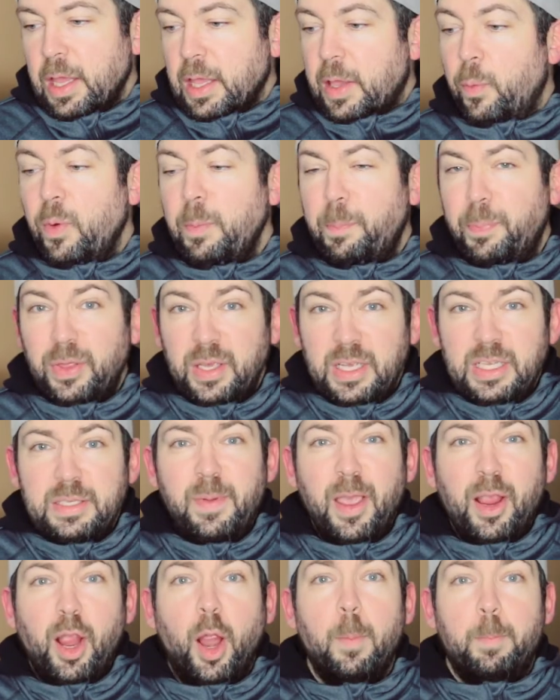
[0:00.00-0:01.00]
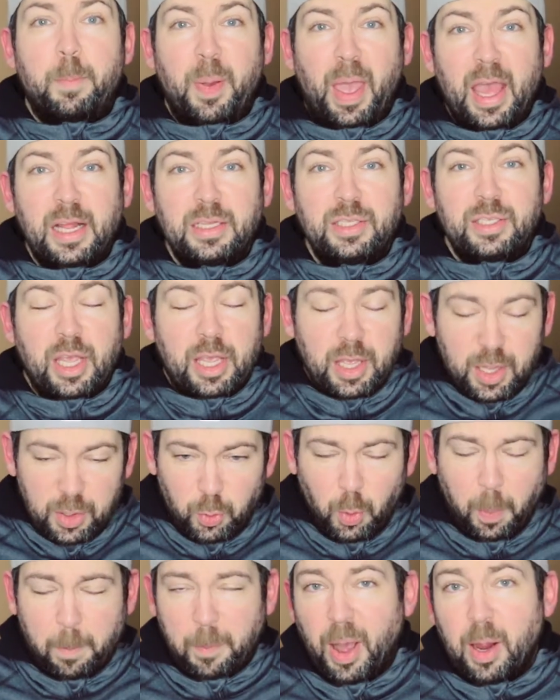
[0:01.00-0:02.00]
Can we please make our beds into
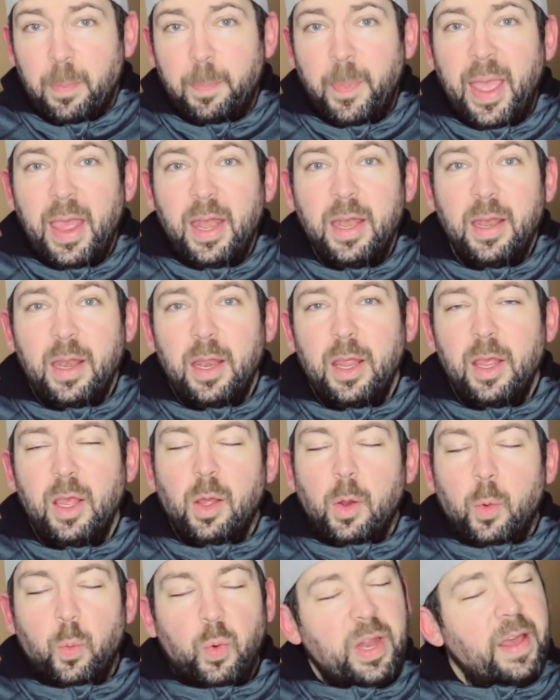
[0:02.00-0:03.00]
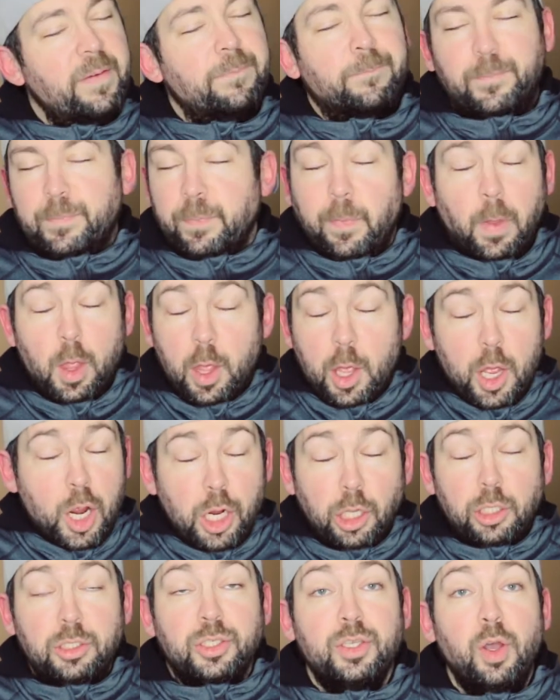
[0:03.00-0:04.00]
a bunk bed? We'd have
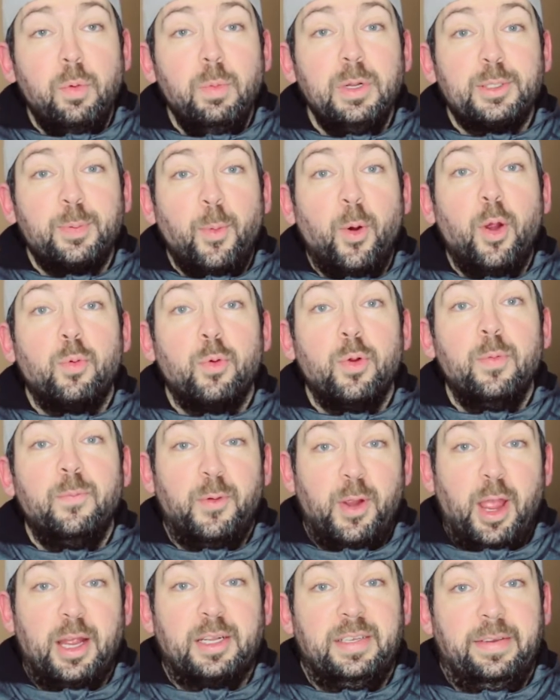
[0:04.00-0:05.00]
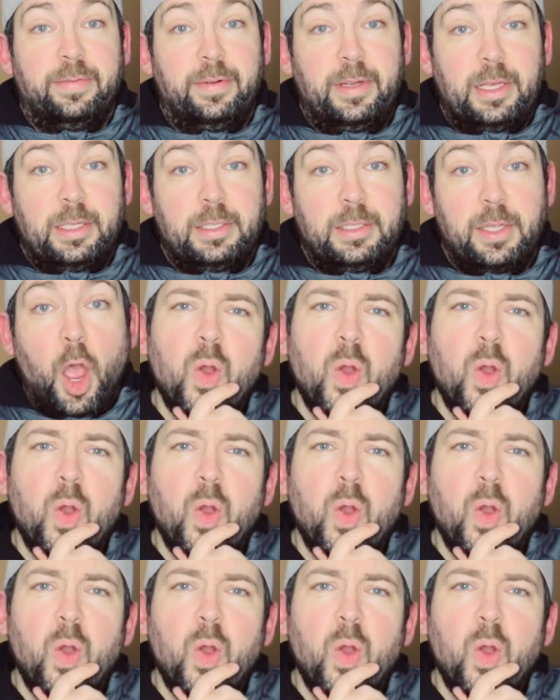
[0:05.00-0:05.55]
so much more room for activities.